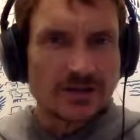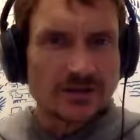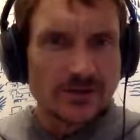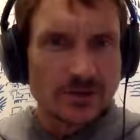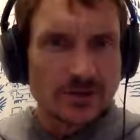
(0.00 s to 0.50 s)

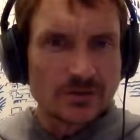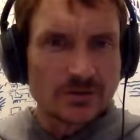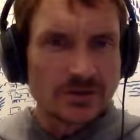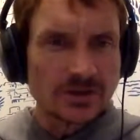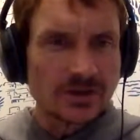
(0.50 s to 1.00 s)
form,
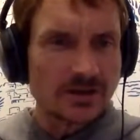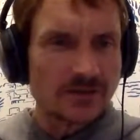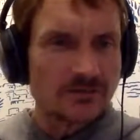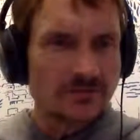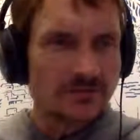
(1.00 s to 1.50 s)

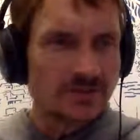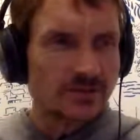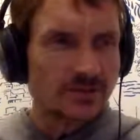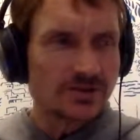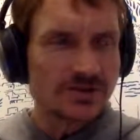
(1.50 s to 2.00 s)
it
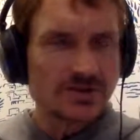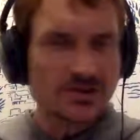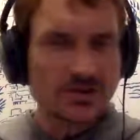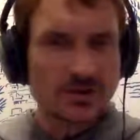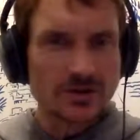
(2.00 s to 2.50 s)
wasn't
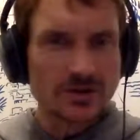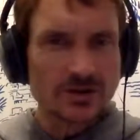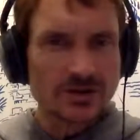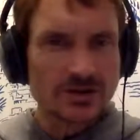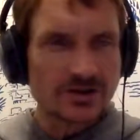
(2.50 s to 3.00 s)
snorted
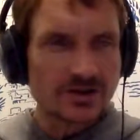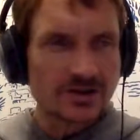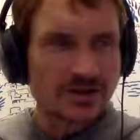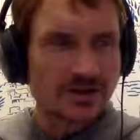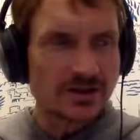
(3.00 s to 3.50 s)

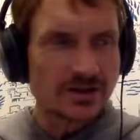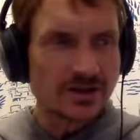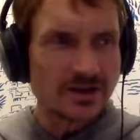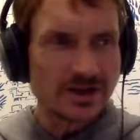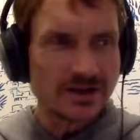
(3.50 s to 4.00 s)
in
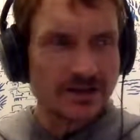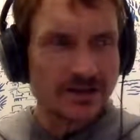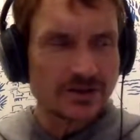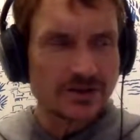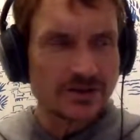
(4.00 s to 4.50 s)
higher
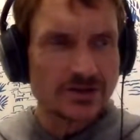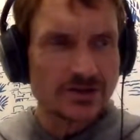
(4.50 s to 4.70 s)
dosages.